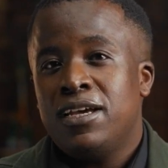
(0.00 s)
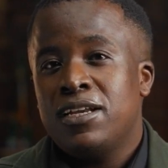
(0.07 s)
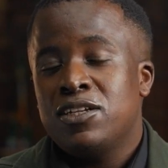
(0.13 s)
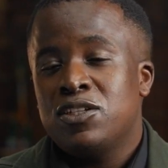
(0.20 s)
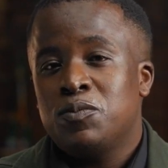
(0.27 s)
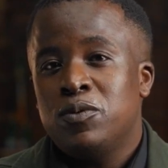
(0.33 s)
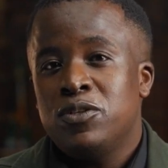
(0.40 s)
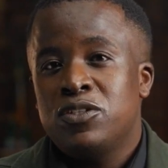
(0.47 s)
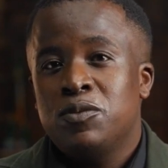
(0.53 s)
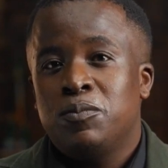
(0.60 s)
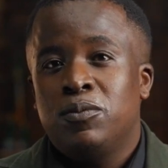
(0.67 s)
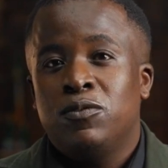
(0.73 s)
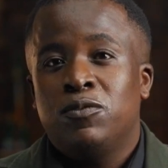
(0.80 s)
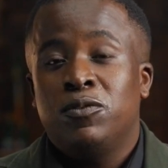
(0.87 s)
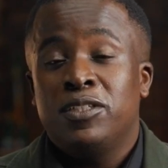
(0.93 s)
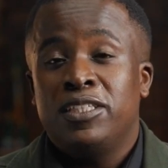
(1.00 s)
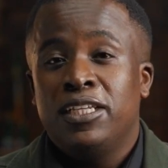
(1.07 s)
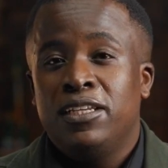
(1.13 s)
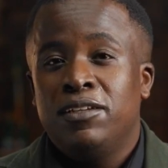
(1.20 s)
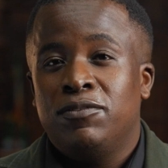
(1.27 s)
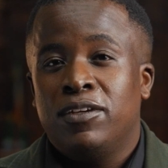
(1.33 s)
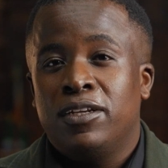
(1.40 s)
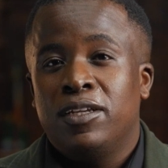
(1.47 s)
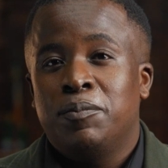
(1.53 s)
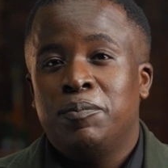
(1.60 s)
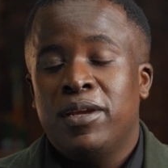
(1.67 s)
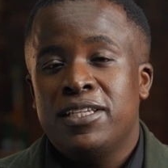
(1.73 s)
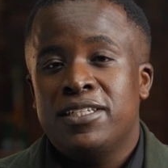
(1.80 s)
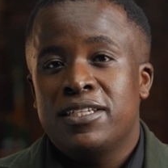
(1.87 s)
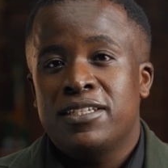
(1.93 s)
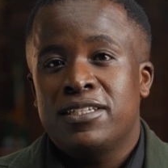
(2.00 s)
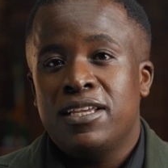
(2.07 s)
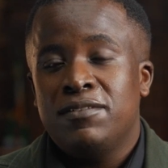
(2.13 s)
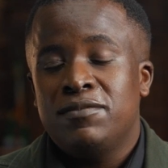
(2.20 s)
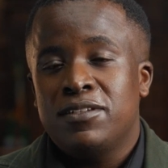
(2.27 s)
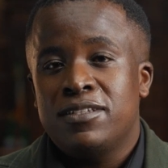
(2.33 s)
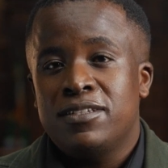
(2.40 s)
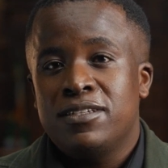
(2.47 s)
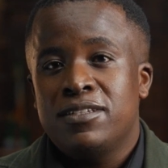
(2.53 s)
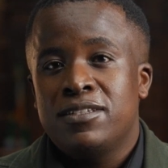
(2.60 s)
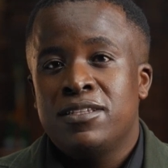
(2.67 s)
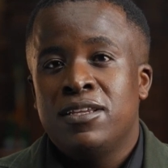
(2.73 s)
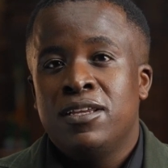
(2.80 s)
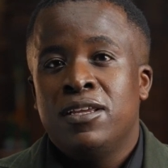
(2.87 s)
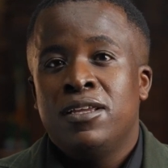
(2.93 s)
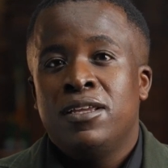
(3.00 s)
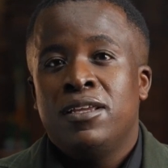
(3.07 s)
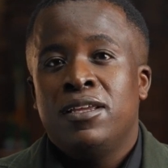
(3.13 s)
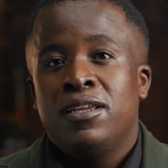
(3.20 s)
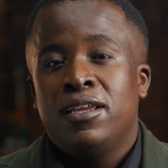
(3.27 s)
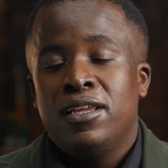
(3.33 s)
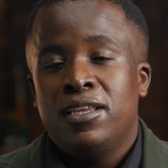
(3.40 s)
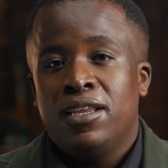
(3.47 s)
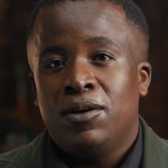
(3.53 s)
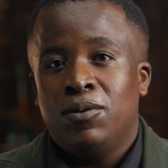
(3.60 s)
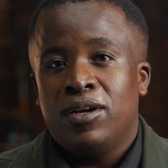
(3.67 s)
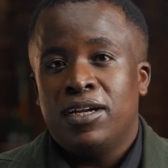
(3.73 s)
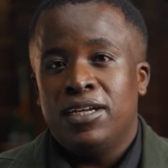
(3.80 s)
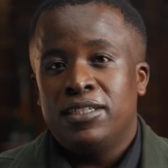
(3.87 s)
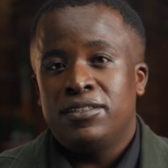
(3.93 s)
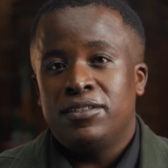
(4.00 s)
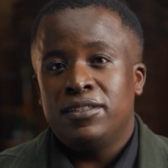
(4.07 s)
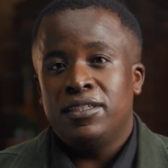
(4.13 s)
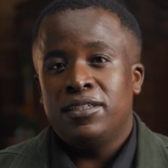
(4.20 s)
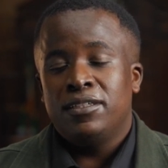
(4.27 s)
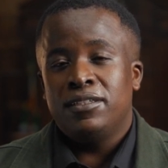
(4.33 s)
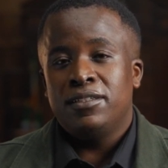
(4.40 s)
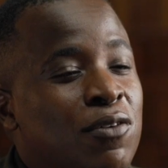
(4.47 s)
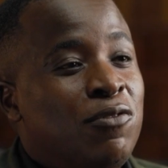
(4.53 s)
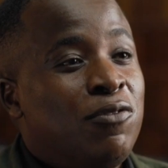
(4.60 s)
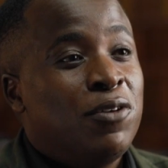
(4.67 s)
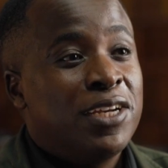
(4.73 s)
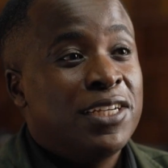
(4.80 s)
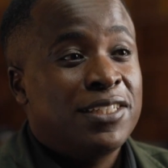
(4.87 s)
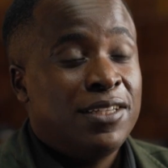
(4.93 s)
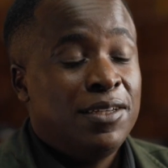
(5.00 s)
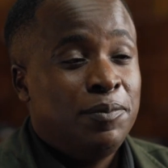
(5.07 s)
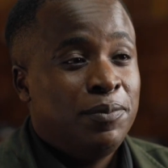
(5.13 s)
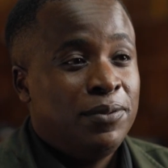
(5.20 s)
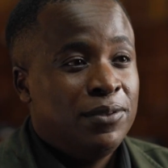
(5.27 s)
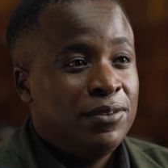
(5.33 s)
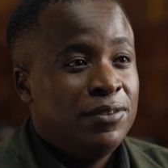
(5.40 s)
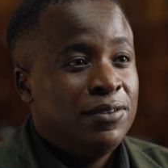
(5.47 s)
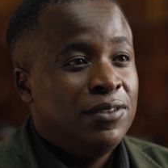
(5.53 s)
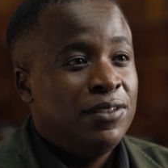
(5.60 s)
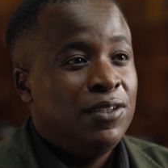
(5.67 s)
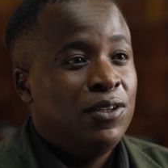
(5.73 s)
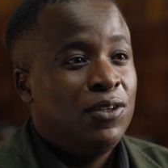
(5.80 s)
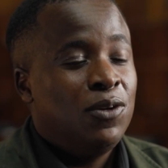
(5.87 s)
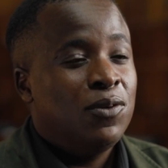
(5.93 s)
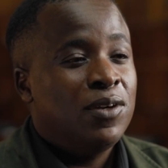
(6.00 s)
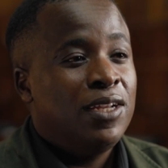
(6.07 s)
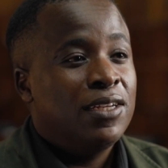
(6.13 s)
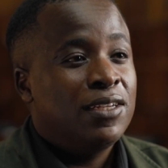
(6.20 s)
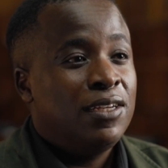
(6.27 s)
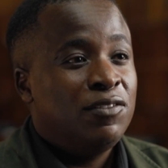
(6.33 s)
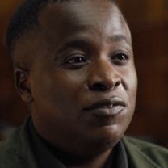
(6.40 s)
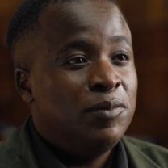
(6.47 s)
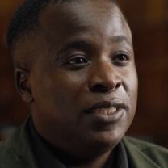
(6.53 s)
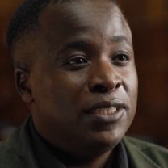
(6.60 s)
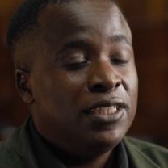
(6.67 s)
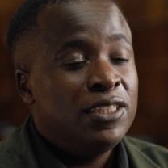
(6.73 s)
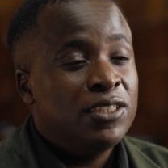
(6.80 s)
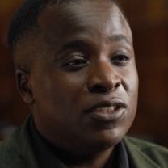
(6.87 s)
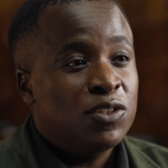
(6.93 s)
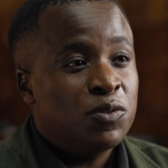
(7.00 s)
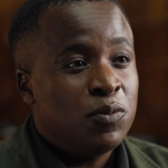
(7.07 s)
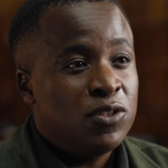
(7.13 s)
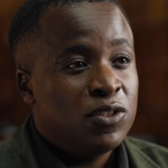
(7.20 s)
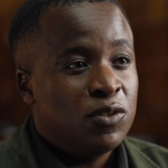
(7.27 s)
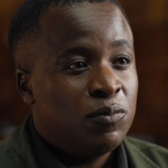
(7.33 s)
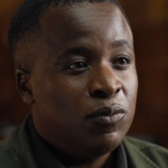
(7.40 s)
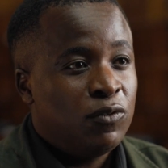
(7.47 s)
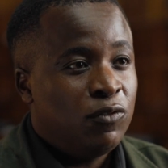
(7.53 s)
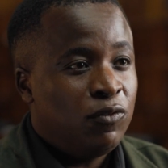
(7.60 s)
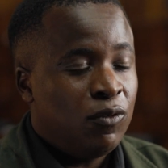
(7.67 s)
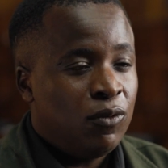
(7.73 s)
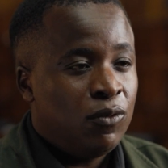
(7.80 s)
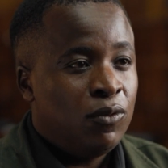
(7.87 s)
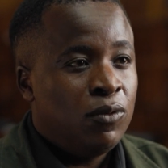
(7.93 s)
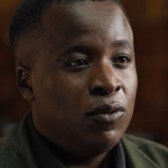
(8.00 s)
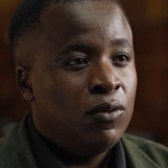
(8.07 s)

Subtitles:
are responsible for delivering basic services in our country. For example, local government is responsible for